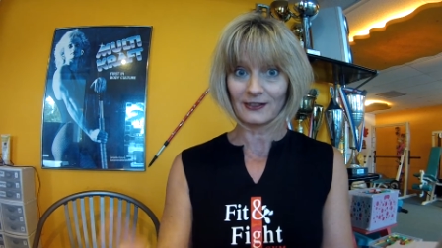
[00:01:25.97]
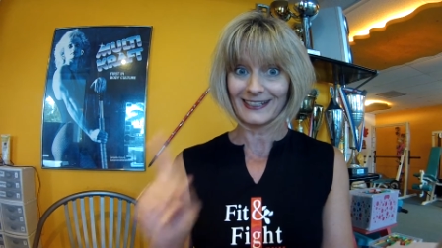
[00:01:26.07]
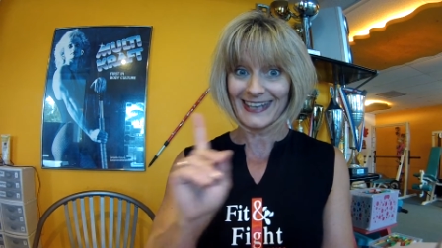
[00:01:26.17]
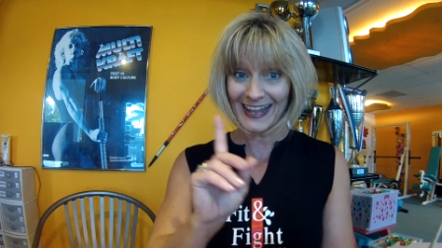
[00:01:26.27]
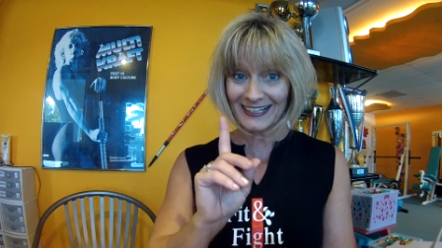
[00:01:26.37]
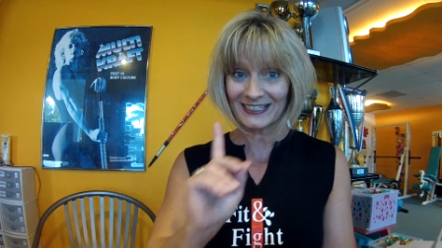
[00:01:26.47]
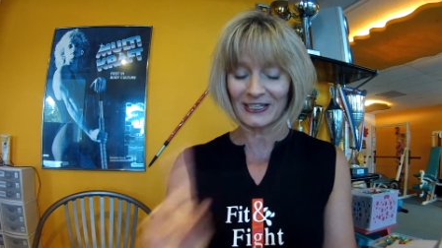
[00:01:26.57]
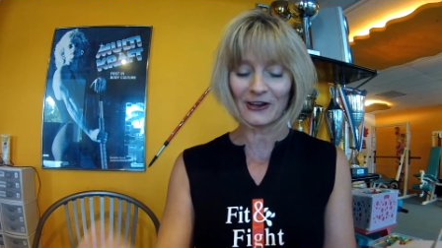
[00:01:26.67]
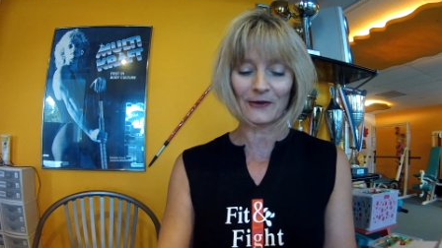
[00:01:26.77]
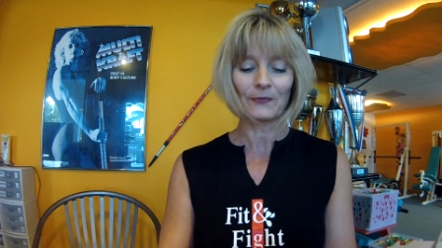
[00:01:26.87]
the next
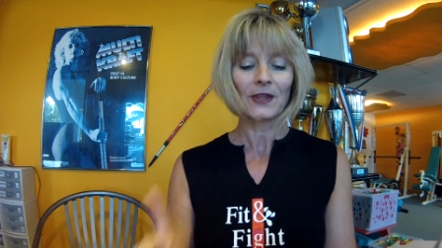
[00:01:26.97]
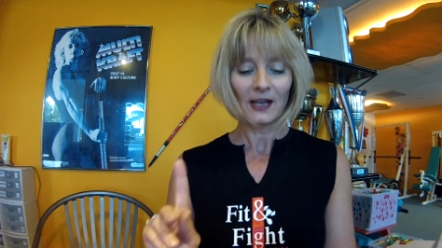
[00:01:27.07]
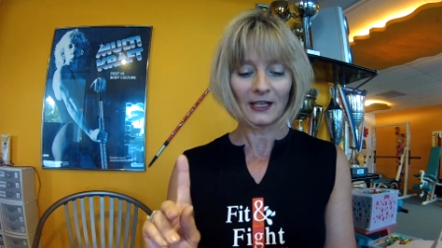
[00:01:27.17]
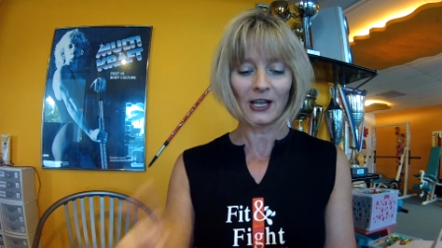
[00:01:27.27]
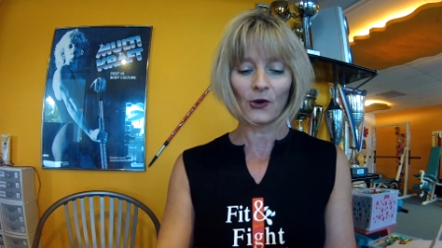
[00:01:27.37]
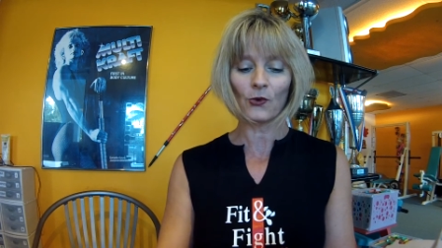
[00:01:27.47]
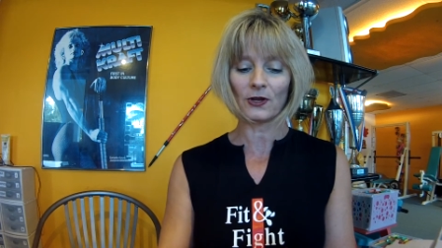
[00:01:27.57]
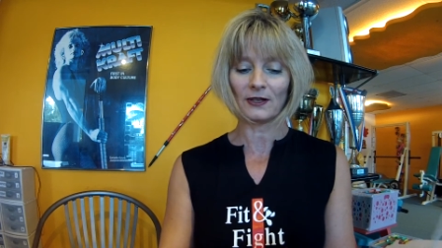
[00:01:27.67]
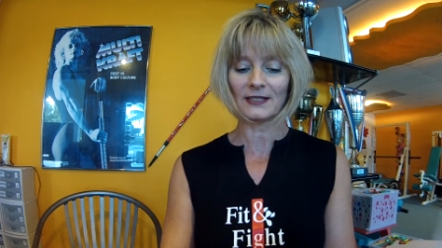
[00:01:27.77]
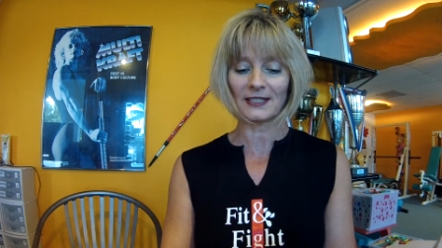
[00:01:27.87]
year. And now
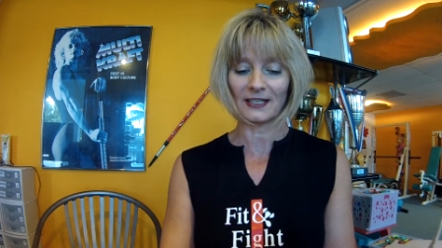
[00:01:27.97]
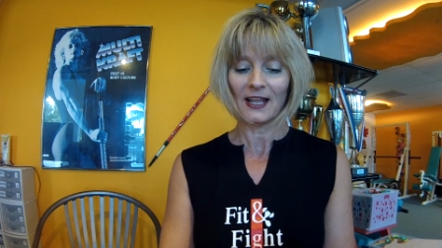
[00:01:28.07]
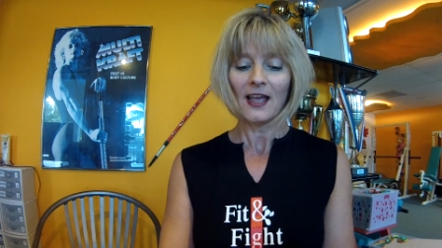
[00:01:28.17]
listen.